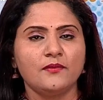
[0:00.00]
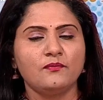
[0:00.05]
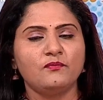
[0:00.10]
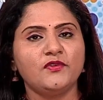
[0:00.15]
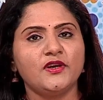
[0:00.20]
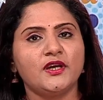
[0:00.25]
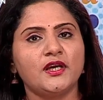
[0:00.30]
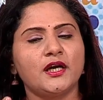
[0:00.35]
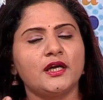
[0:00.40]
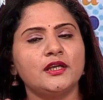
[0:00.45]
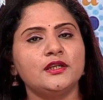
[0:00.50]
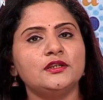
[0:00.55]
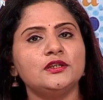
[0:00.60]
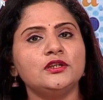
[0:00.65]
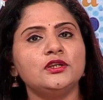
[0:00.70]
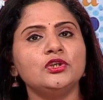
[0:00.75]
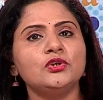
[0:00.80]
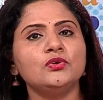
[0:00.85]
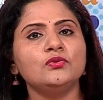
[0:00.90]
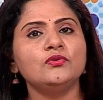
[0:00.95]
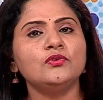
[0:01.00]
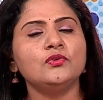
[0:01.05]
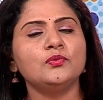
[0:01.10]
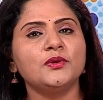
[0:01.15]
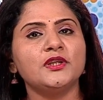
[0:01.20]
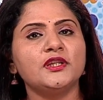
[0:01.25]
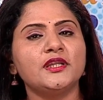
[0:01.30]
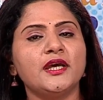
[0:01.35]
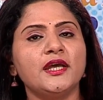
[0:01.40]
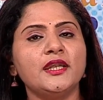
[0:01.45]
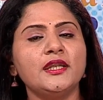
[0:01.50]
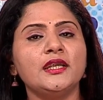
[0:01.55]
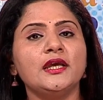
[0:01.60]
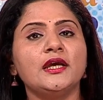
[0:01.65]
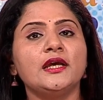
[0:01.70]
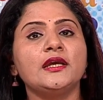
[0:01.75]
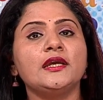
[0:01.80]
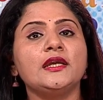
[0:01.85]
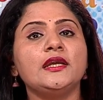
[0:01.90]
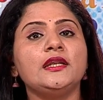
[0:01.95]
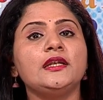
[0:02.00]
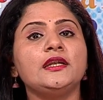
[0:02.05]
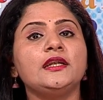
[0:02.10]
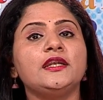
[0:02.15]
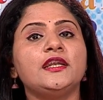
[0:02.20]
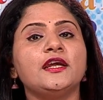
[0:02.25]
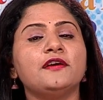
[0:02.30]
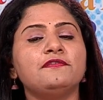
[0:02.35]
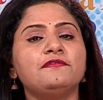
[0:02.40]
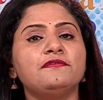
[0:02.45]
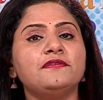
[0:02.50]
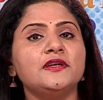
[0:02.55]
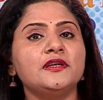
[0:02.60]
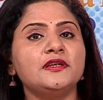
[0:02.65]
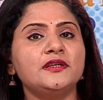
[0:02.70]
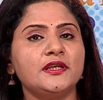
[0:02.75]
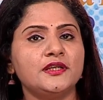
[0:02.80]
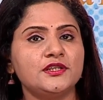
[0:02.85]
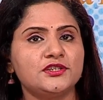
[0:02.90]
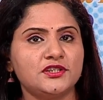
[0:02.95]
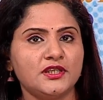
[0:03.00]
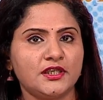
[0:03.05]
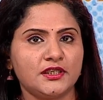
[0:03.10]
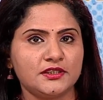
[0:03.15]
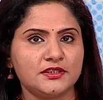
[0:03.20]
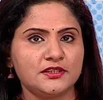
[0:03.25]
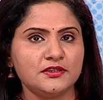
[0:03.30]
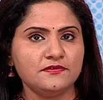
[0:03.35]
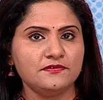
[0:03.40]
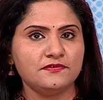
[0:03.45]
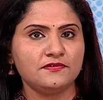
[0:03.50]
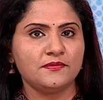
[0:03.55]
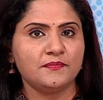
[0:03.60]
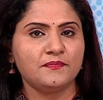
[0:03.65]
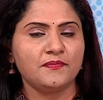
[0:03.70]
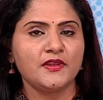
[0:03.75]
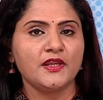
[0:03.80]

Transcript: We continued with an indefinite adjective.